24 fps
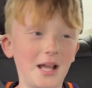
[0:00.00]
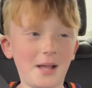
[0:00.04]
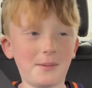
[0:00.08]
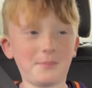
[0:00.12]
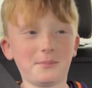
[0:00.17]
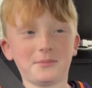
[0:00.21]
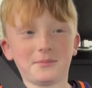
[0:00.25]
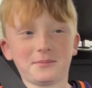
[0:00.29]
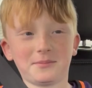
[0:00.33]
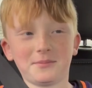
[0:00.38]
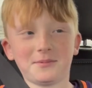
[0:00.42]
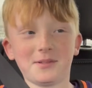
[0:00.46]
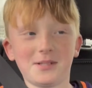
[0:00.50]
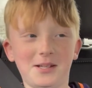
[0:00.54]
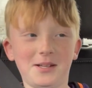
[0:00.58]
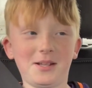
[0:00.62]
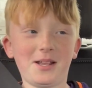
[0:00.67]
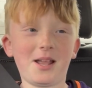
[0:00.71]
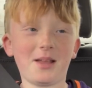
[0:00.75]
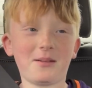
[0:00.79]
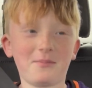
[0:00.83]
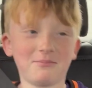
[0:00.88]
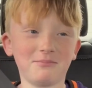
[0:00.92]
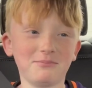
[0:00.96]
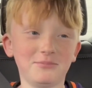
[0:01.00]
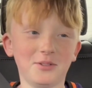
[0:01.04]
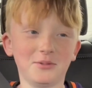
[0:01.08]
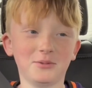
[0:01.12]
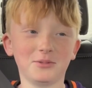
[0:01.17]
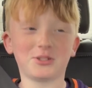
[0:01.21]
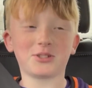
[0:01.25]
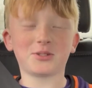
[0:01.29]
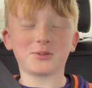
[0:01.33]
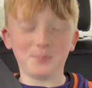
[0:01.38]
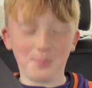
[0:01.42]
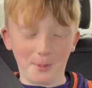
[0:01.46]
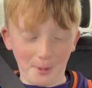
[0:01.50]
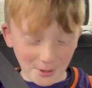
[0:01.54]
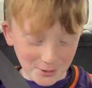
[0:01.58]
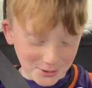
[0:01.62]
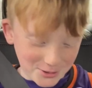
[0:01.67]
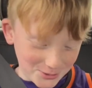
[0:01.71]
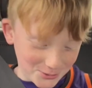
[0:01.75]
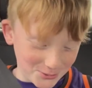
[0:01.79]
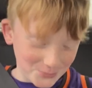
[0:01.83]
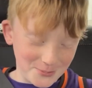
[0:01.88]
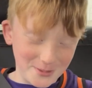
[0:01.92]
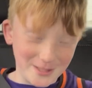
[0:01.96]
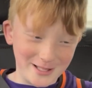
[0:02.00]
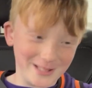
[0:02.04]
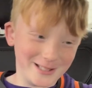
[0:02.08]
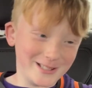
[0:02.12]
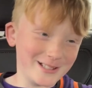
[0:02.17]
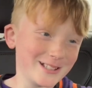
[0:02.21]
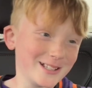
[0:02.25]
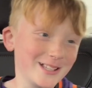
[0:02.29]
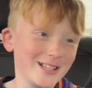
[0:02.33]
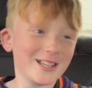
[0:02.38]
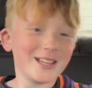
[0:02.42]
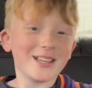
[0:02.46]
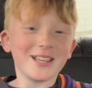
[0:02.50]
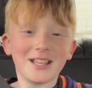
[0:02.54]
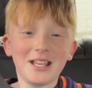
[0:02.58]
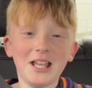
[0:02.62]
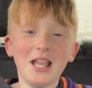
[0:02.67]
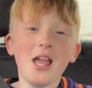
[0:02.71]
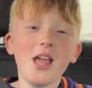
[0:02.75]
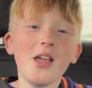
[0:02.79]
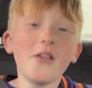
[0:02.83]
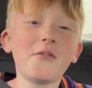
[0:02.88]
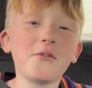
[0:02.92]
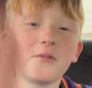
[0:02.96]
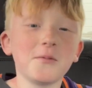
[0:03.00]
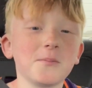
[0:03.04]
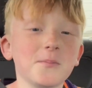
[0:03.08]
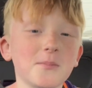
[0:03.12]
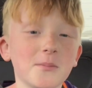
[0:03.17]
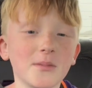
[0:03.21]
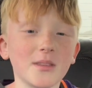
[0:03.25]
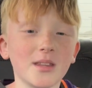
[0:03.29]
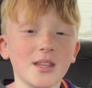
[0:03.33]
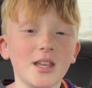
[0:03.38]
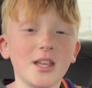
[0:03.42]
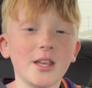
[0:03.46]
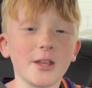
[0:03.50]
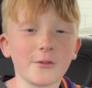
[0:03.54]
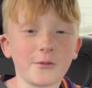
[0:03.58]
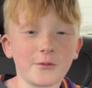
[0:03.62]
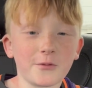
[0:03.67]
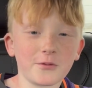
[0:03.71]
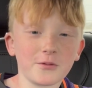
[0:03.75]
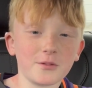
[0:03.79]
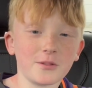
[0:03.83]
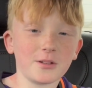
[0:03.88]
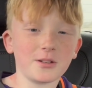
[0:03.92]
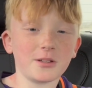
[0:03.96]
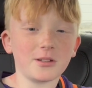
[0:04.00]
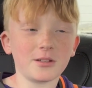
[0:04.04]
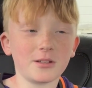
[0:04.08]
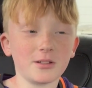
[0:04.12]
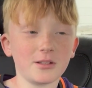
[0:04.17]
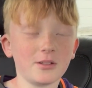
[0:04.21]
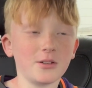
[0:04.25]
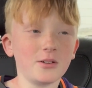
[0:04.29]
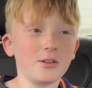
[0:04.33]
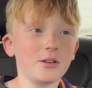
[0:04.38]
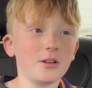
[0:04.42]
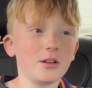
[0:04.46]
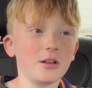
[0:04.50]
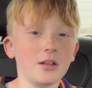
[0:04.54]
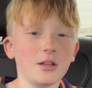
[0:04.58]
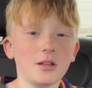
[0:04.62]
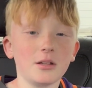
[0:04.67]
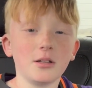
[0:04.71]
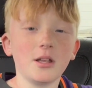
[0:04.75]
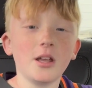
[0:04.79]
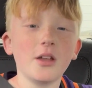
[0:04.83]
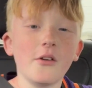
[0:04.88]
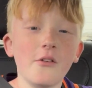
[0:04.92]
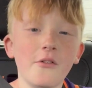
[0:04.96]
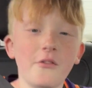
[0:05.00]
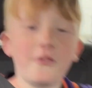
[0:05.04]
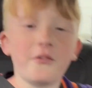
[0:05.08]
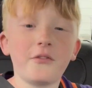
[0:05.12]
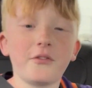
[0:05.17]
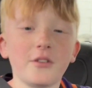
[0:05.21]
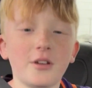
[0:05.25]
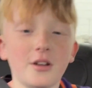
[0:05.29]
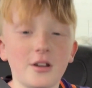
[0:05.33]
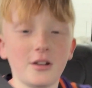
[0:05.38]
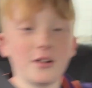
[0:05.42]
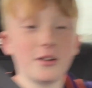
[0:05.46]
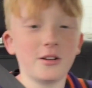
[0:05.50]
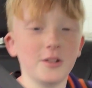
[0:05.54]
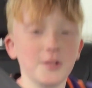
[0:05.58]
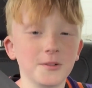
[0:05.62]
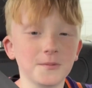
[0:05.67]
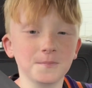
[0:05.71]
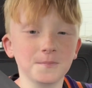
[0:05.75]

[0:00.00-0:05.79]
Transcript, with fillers: I'm, uh, um, no one sponsored me. If if if um